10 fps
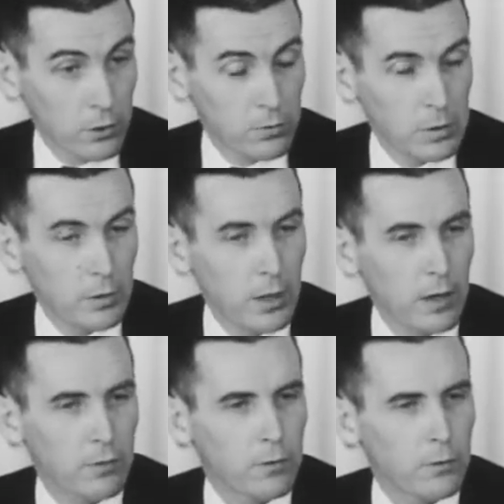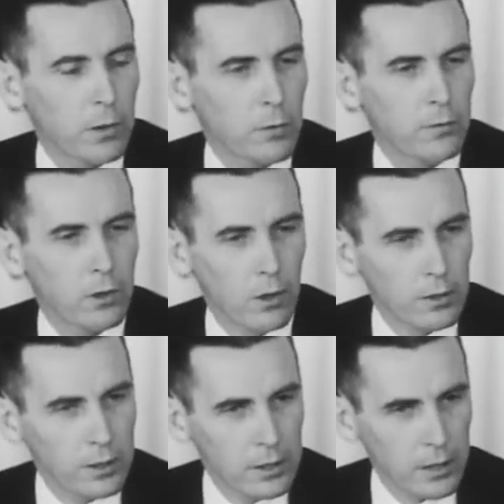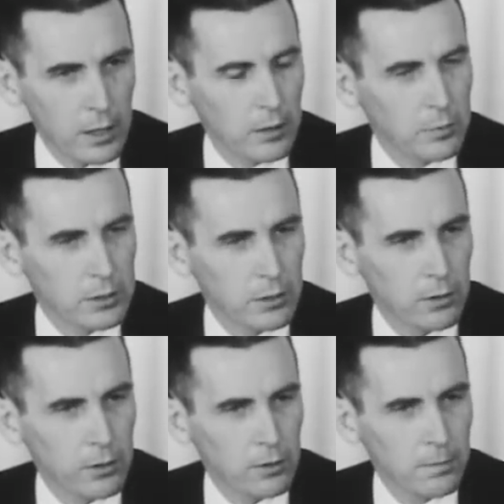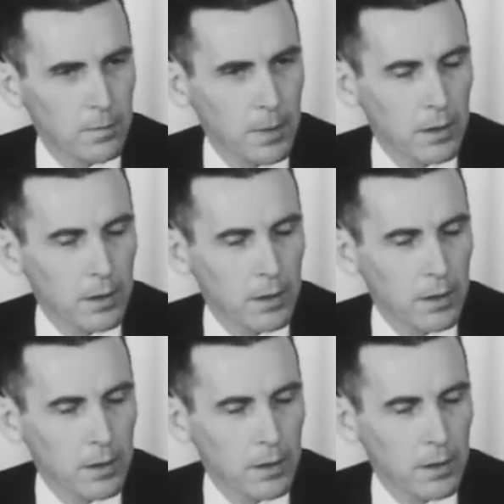First, we will have what we've called detail material,